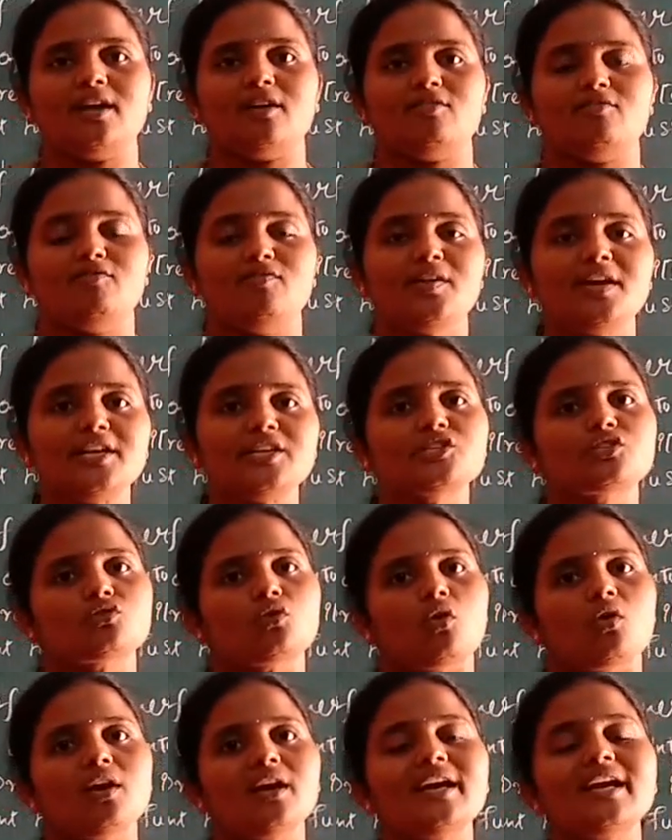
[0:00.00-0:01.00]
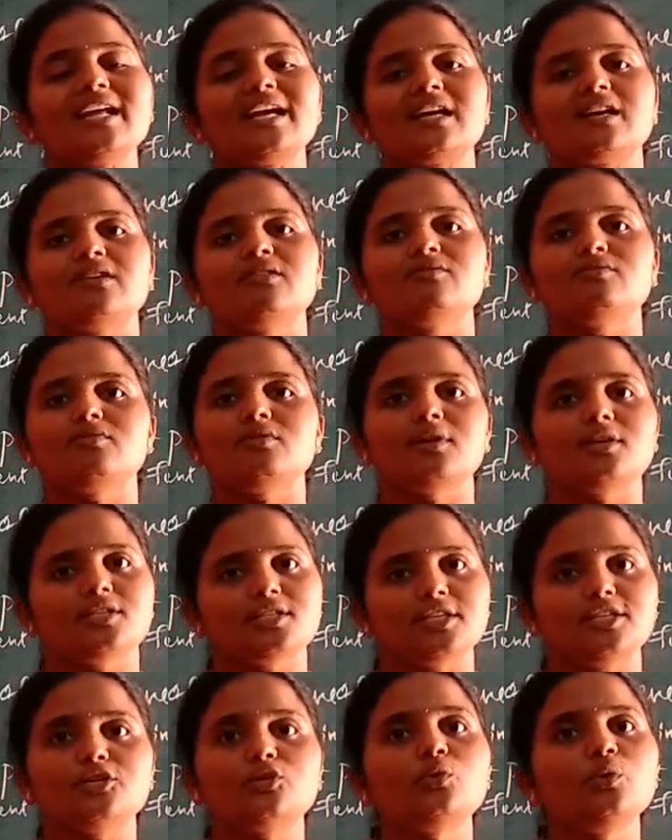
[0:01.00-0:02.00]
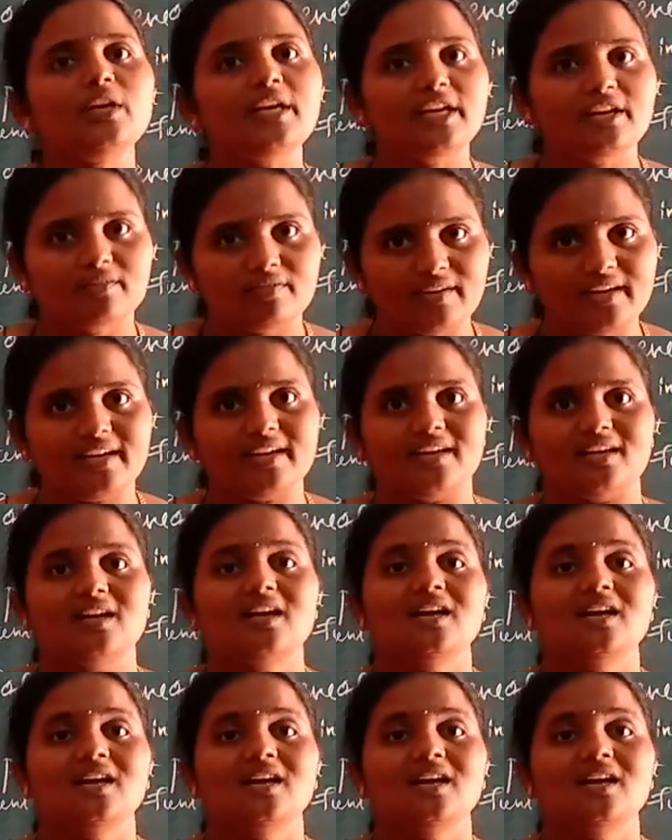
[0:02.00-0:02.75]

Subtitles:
where solid converts into liquid.